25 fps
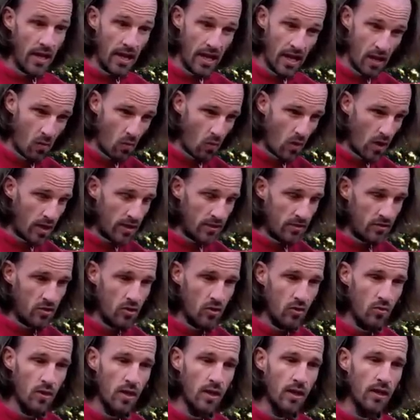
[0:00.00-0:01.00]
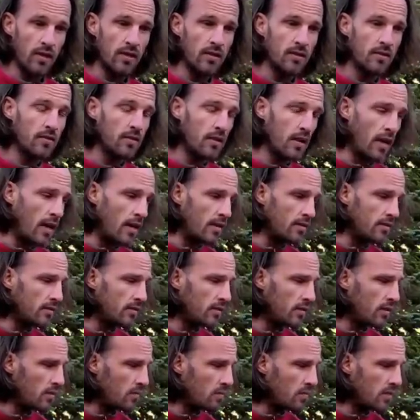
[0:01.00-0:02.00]
And what it's doing is, as
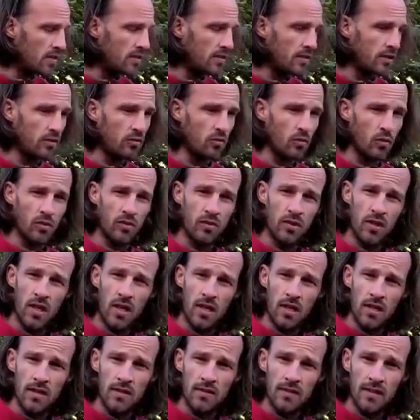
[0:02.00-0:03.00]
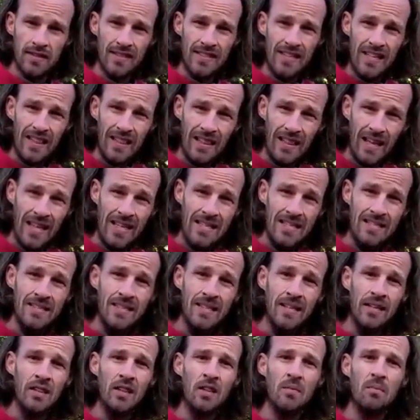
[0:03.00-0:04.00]
the mystics will say, is it's
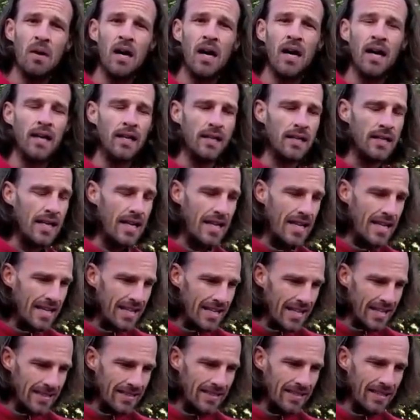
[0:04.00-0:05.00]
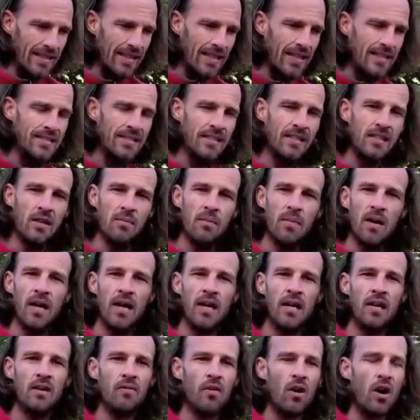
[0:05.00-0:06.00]
cleansing the mind. It's cleansing the
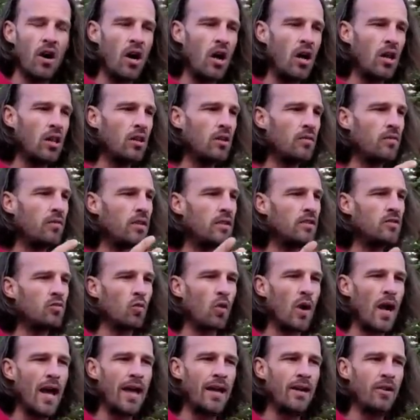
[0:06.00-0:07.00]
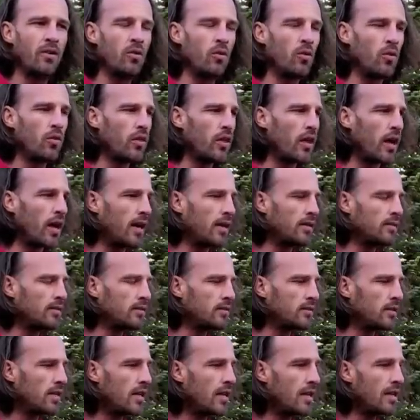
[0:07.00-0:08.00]
mind of all of these radical
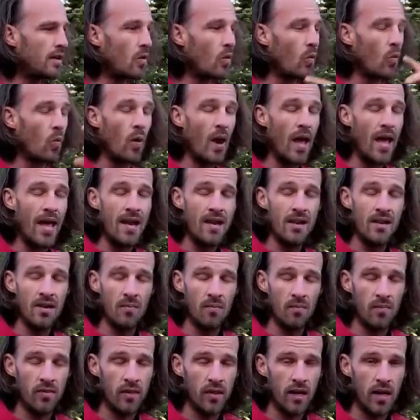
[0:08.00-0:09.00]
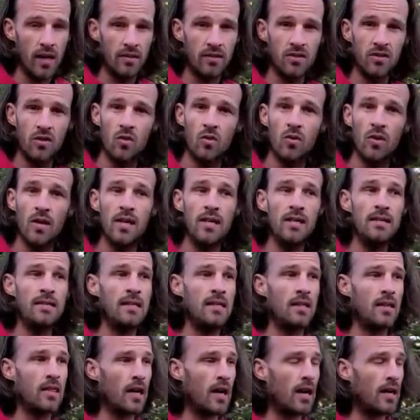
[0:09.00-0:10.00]
thoughts, random thoughts,
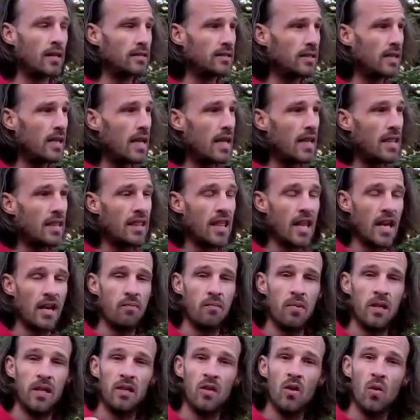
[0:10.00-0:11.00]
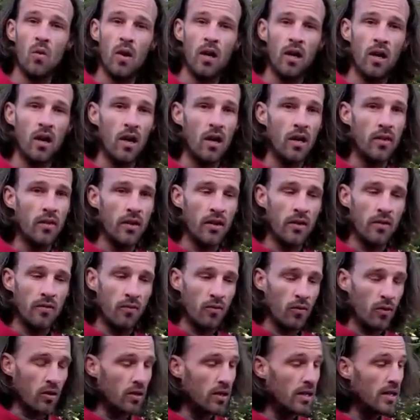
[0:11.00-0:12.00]
crazy thoughts that have been going on there
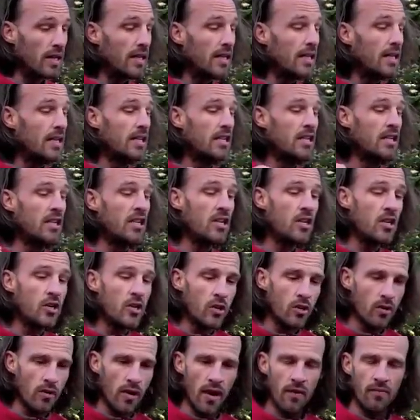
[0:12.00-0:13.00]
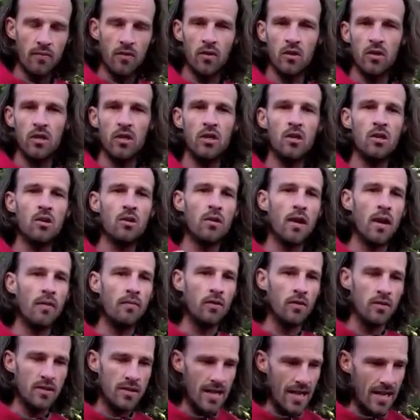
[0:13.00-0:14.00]
for year after year
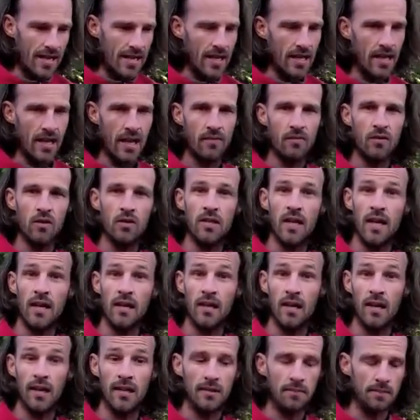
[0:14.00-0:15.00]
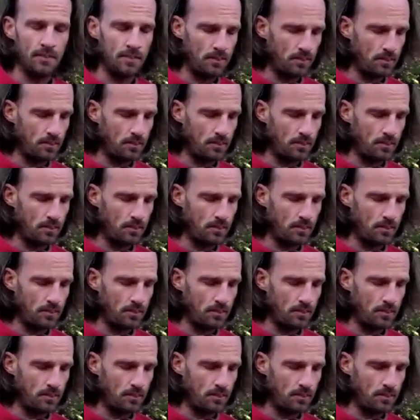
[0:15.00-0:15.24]
after decade after decade.